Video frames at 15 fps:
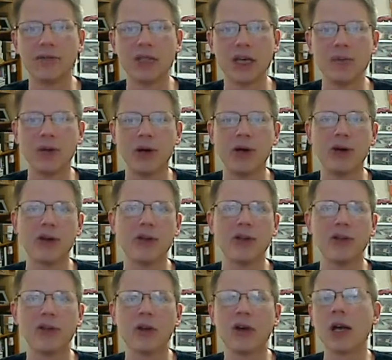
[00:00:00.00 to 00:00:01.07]
tempo, you
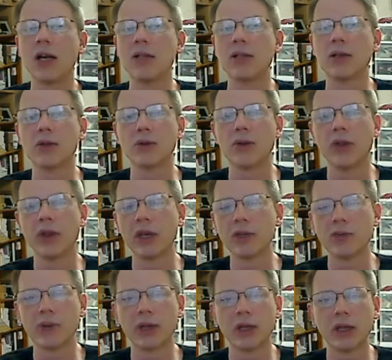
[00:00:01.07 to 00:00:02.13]
can do all kinds of cool
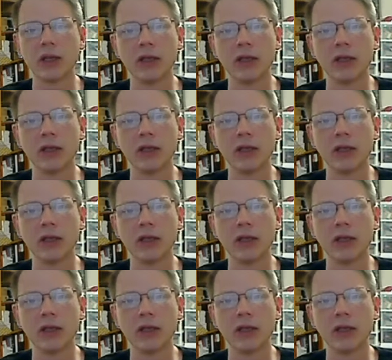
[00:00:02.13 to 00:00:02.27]
things with it.